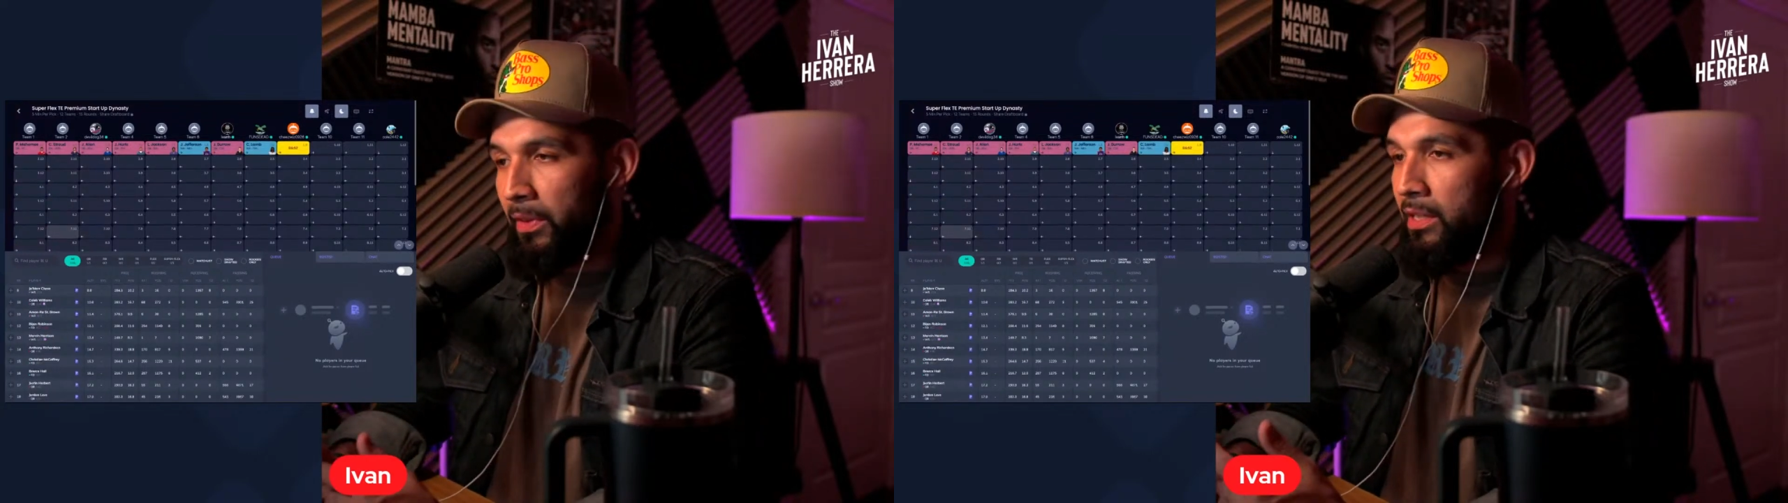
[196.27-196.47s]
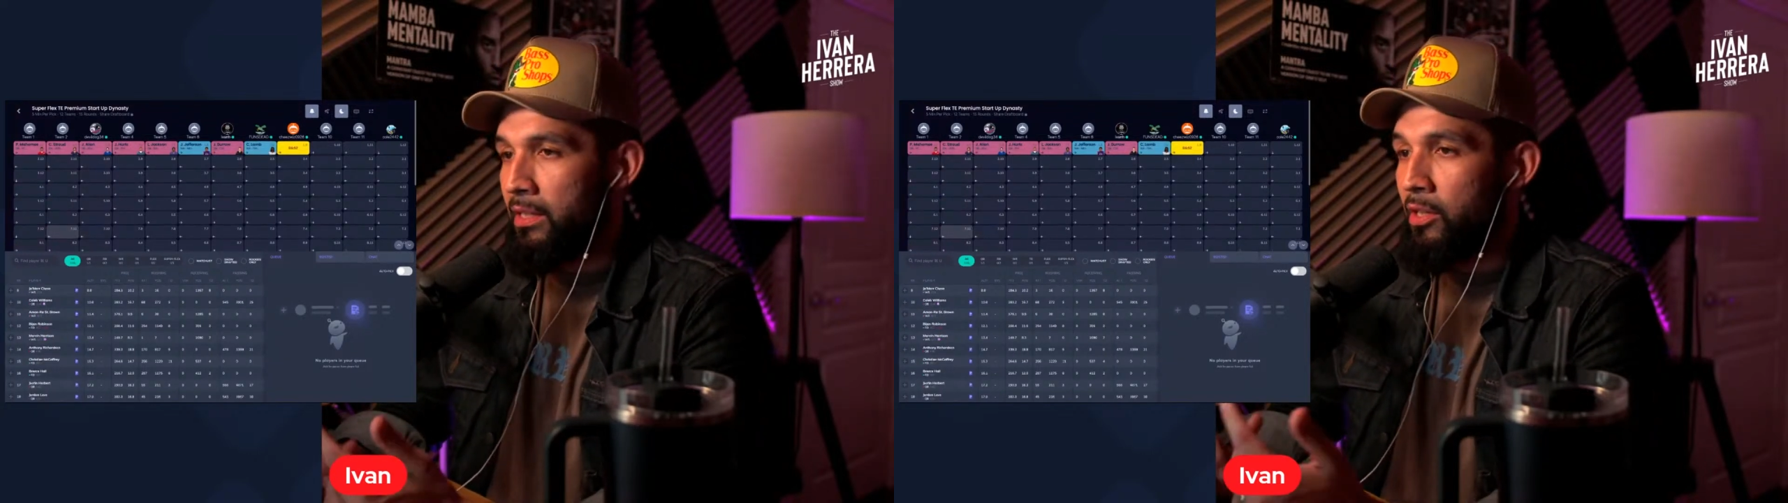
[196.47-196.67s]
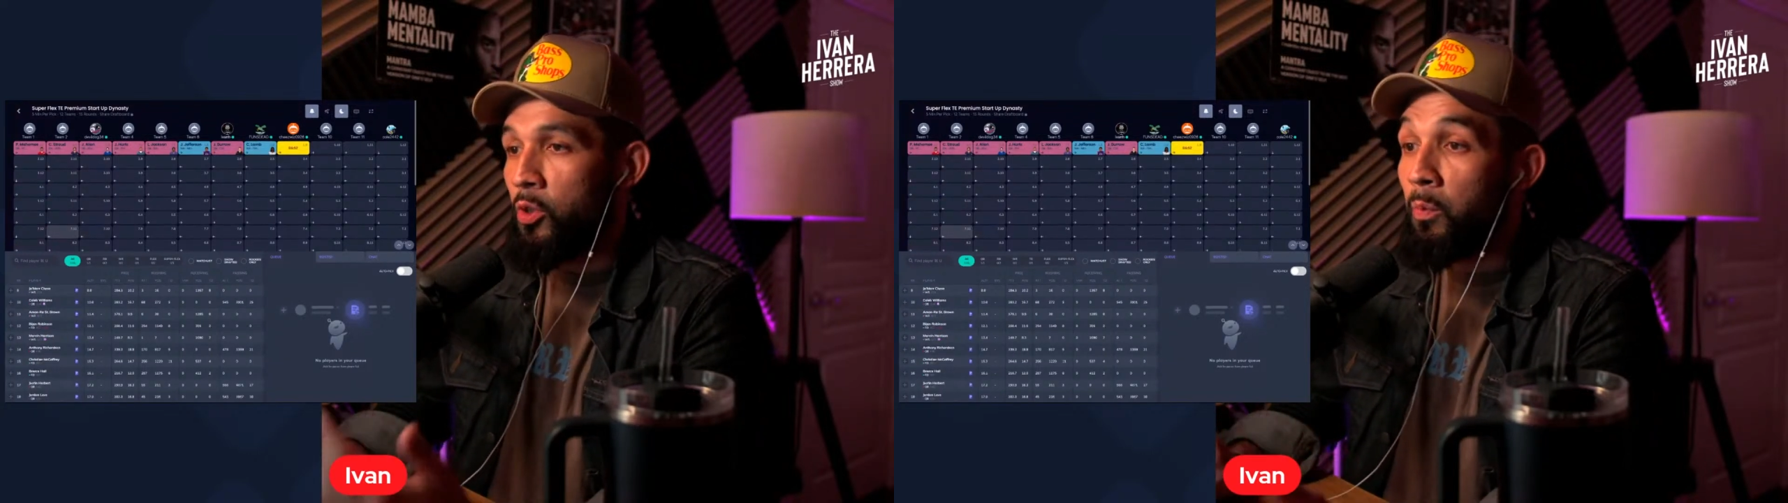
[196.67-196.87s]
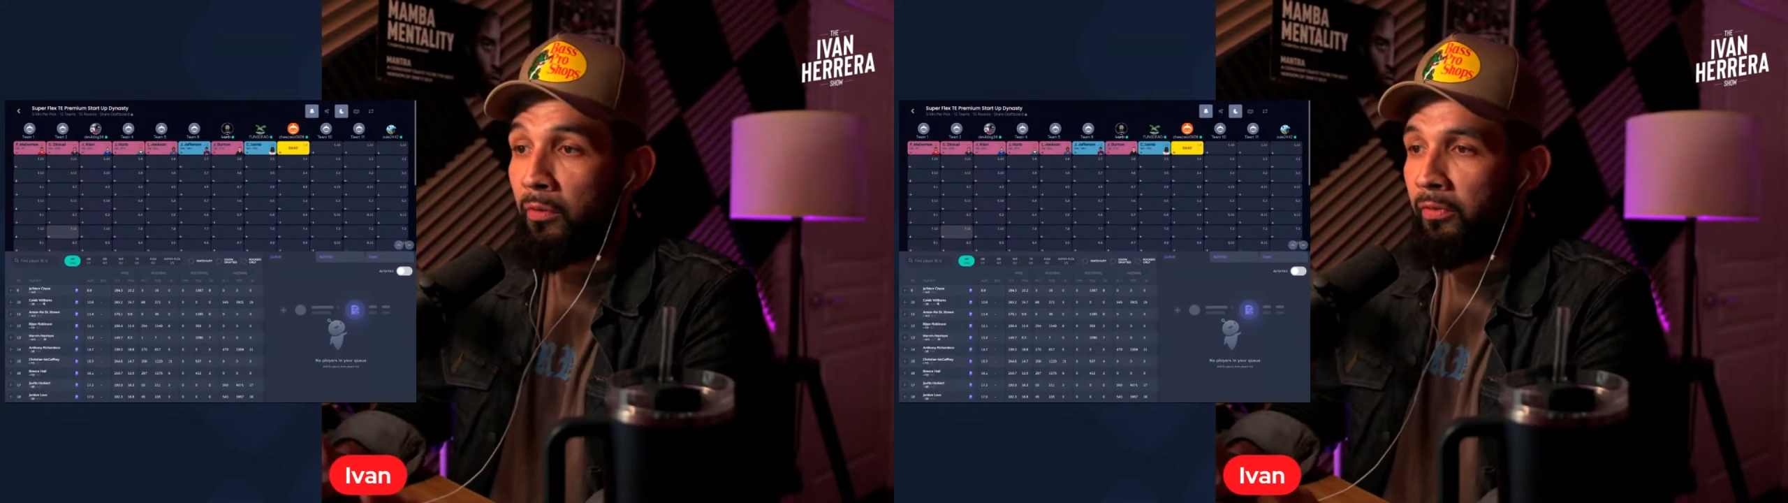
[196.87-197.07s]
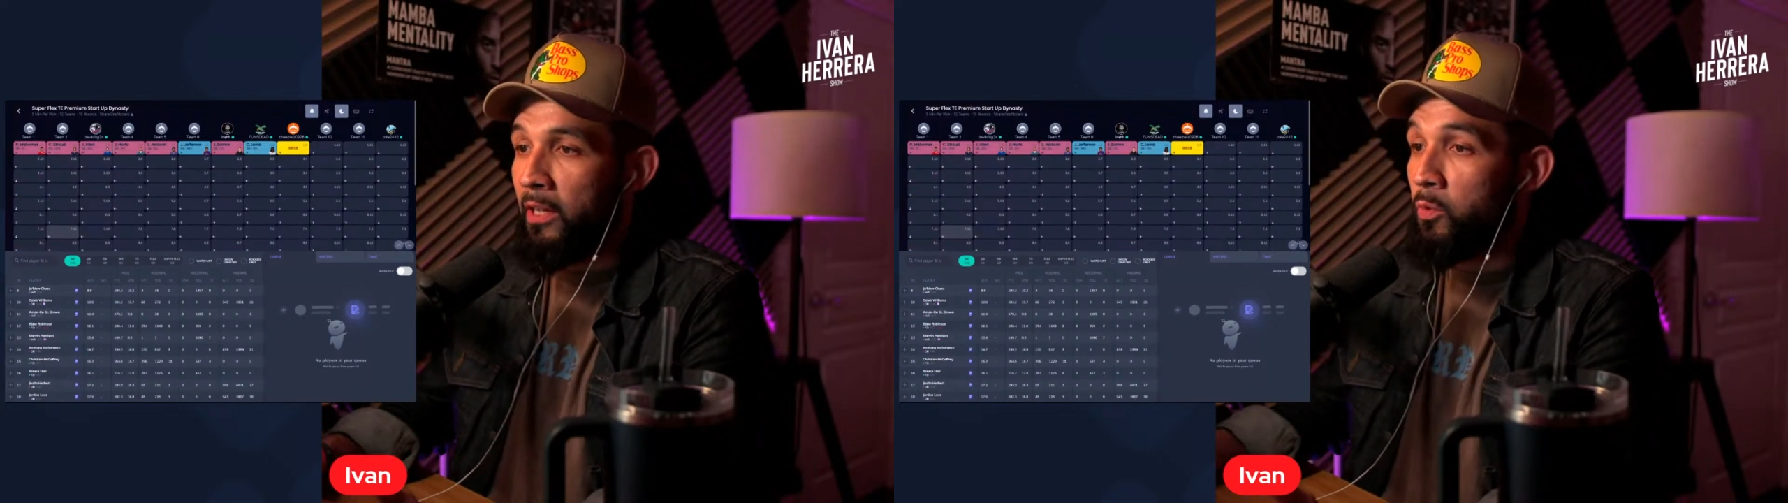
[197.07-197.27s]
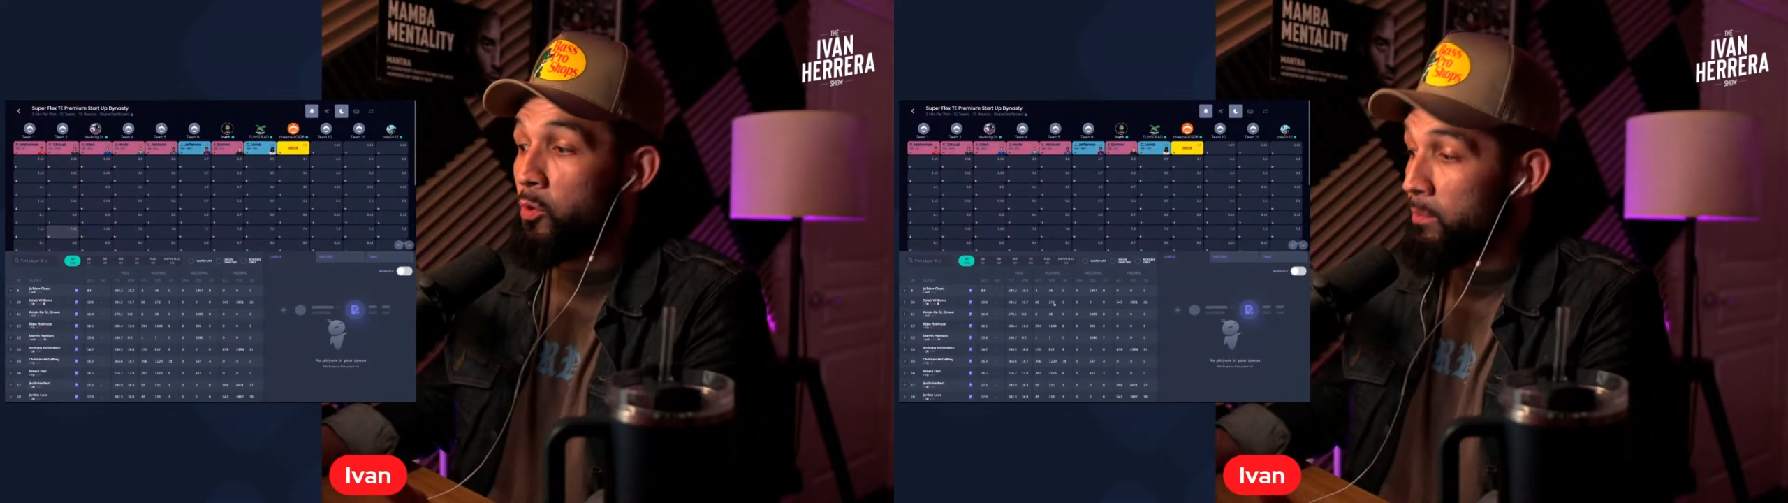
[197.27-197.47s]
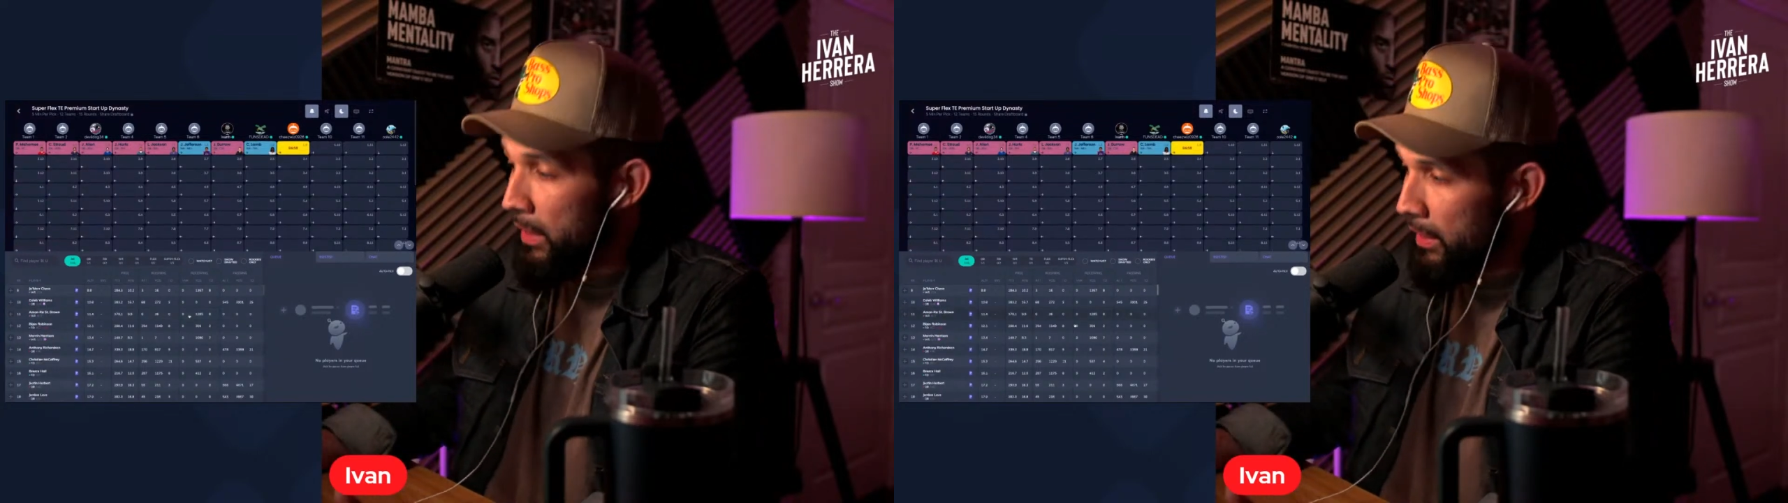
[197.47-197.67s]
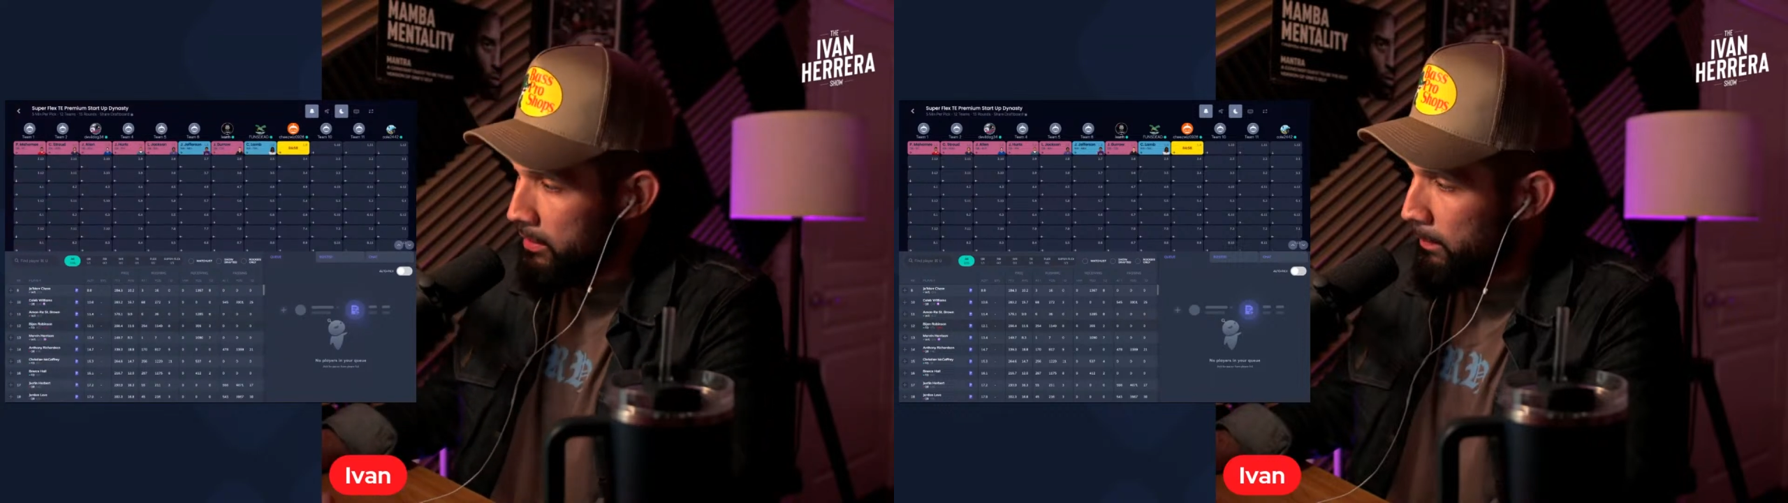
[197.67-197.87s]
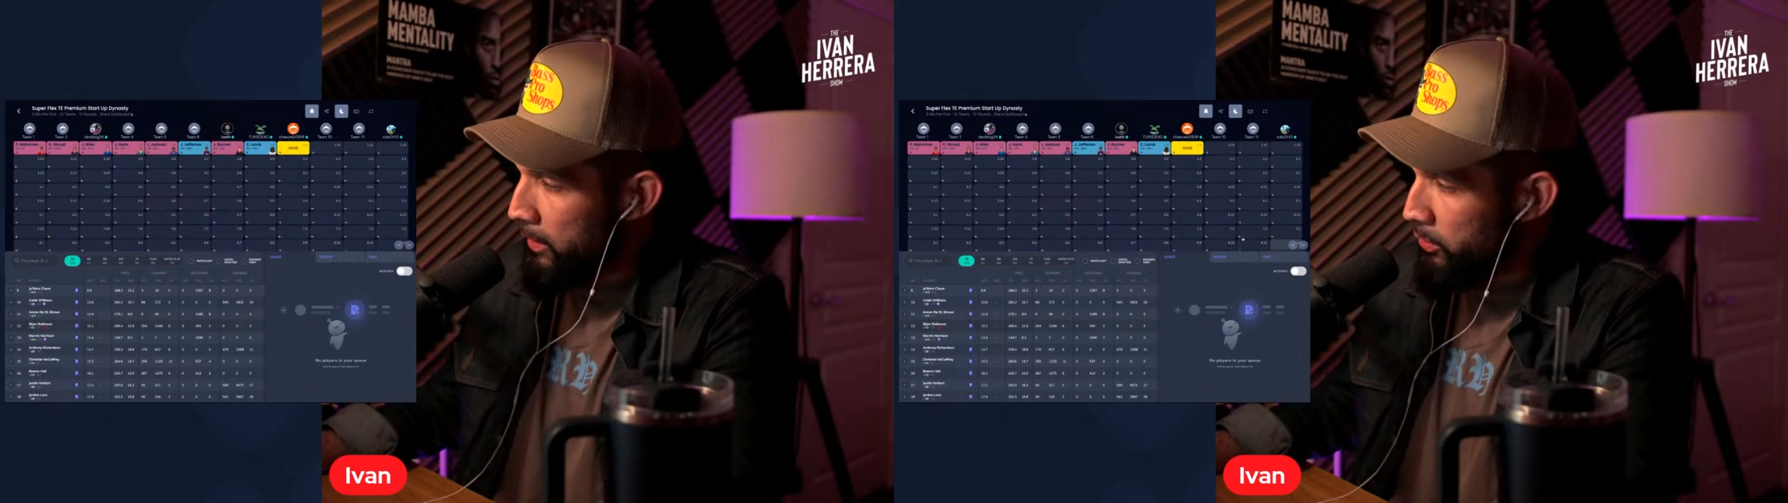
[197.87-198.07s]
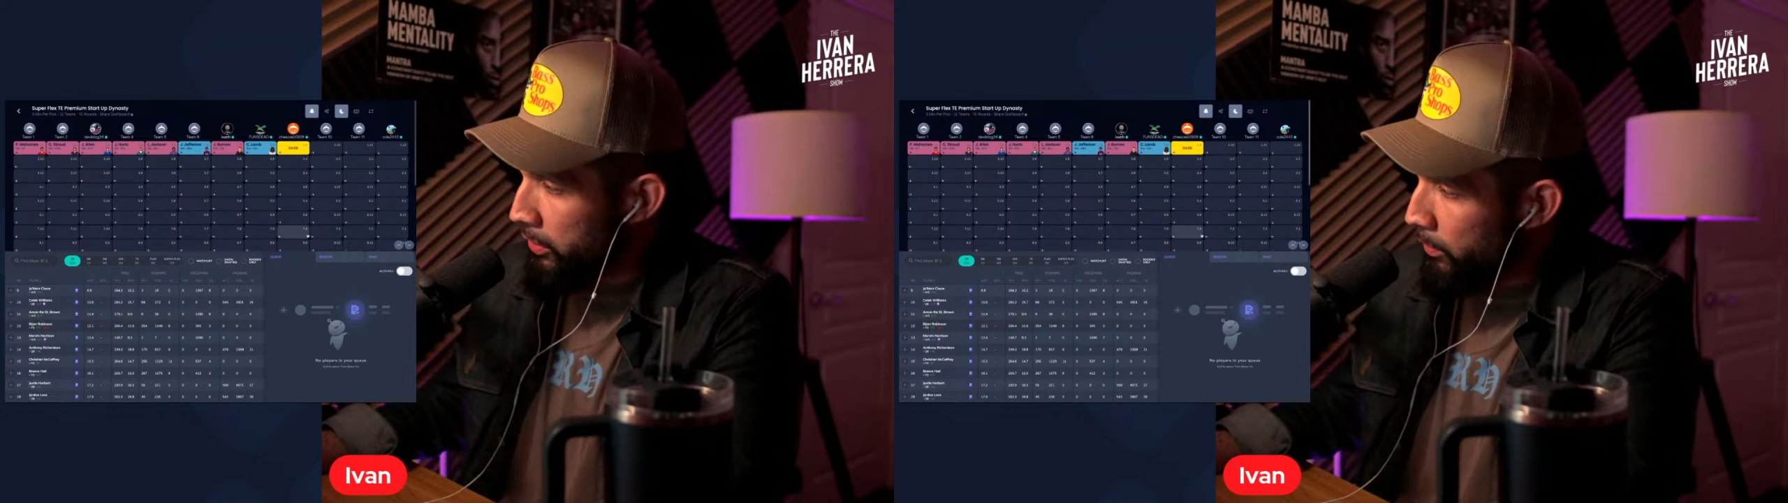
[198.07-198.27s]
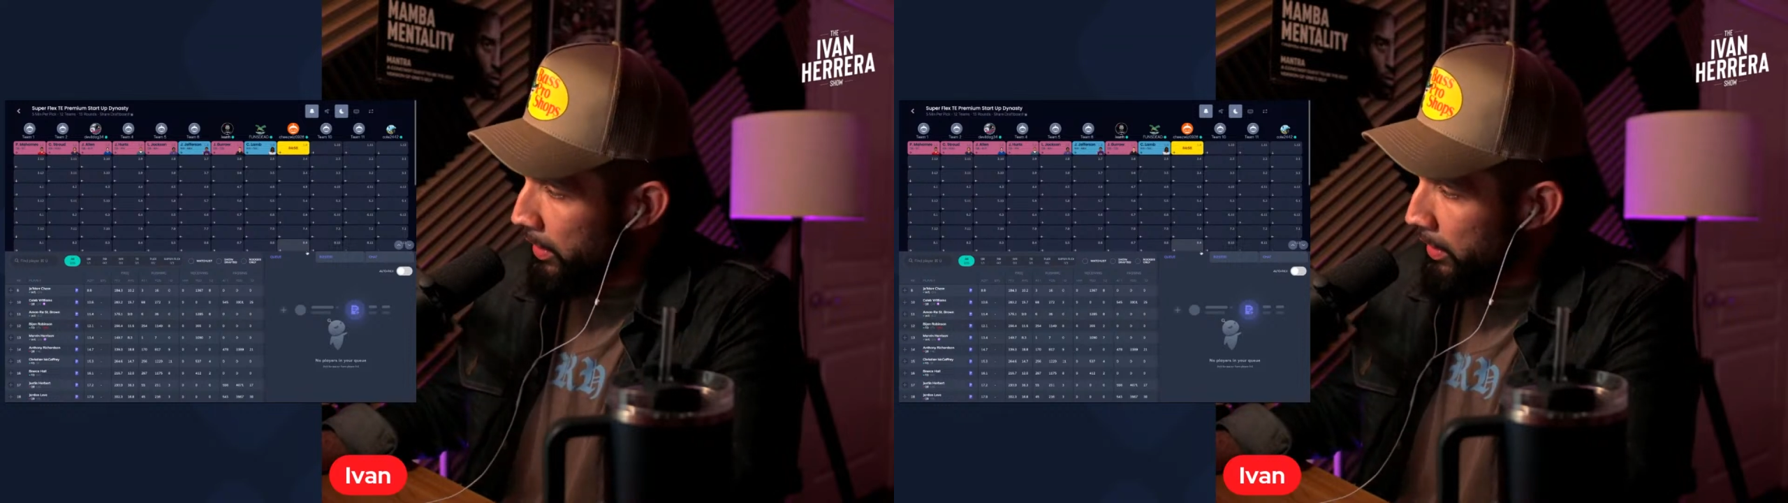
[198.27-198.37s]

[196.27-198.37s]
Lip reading: This is a super flex, which means my starting